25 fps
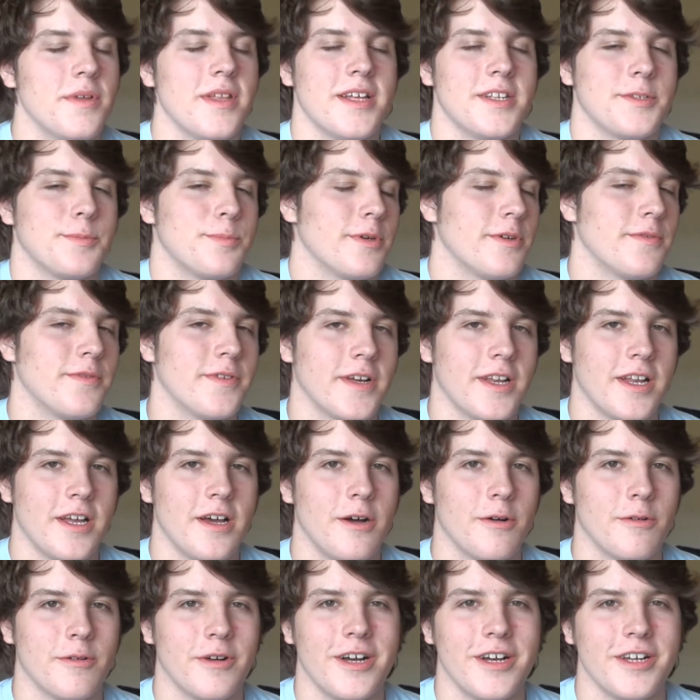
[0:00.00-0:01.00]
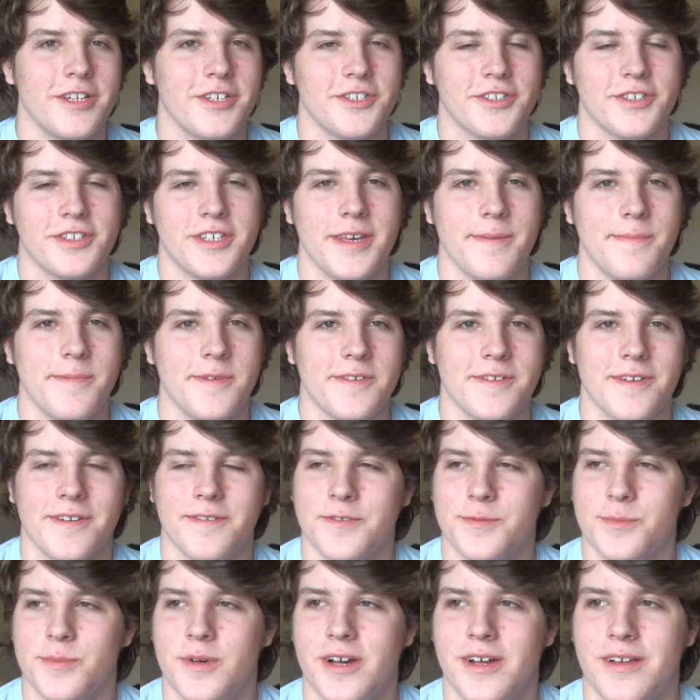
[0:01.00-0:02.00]
But that's perfectly alright, just keep
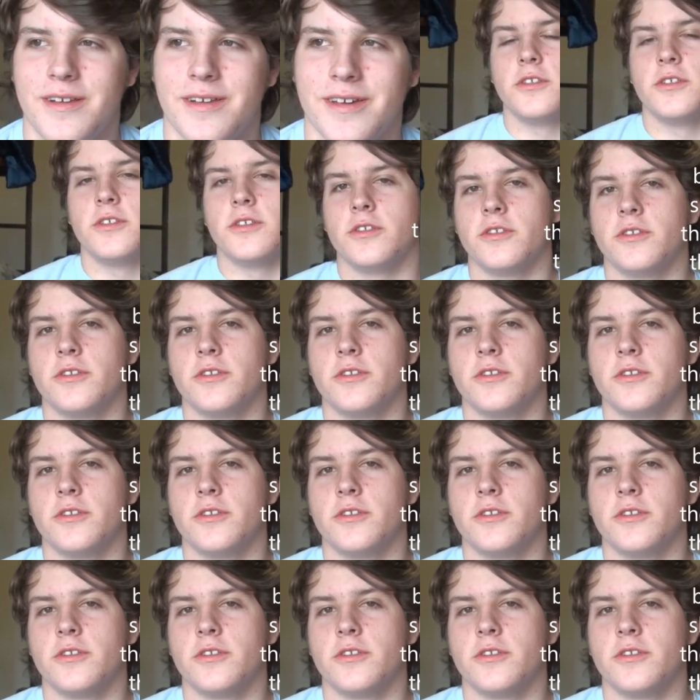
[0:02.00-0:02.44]
yourself smiling.